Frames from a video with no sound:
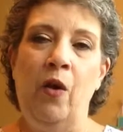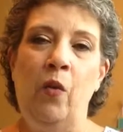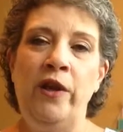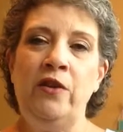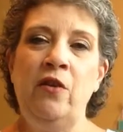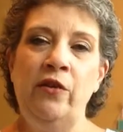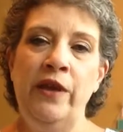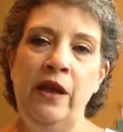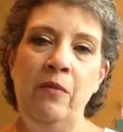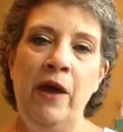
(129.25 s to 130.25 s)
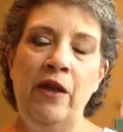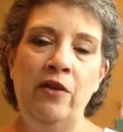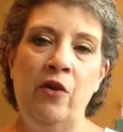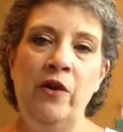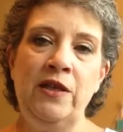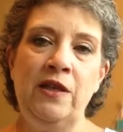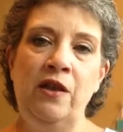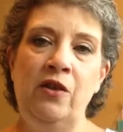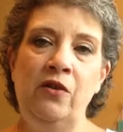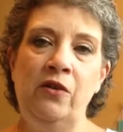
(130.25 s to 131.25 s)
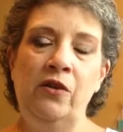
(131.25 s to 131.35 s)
What you don't think about, though, is that you